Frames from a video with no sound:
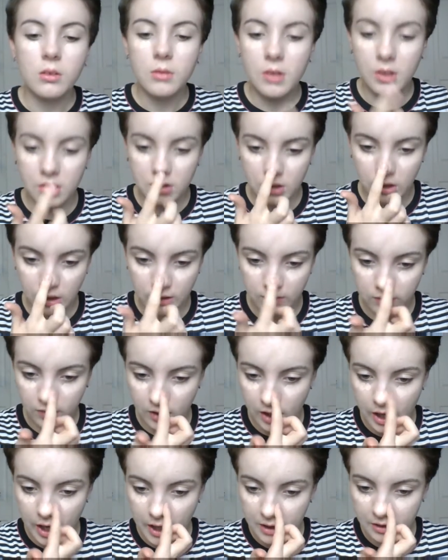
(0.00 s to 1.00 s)
using it
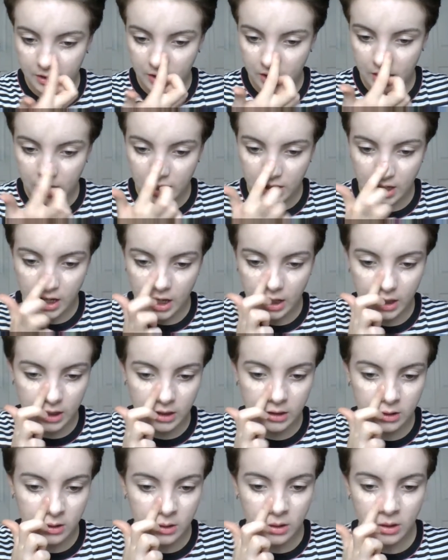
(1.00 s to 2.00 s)
for highlighting
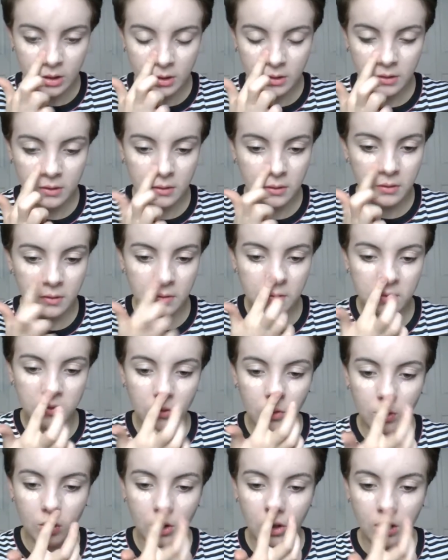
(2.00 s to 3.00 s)
and
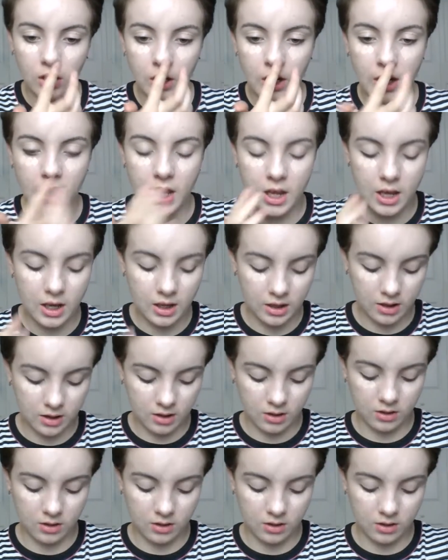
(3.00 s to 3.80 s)
for a